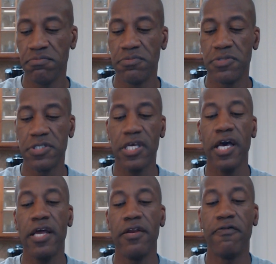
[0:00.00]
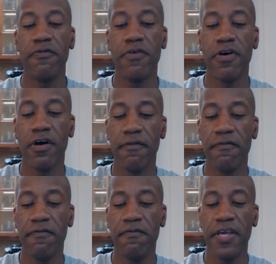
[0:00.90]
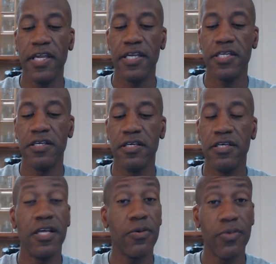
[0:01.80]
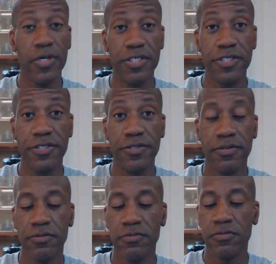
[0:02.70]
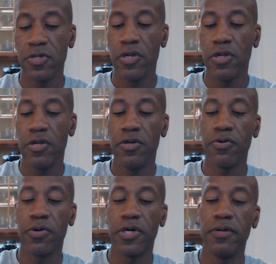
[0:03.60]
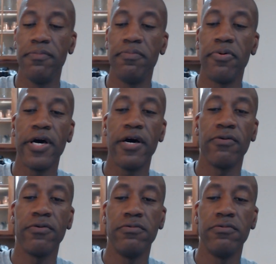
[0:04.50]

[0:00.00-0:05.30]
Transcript: It's kind of faint yellowish, no good brown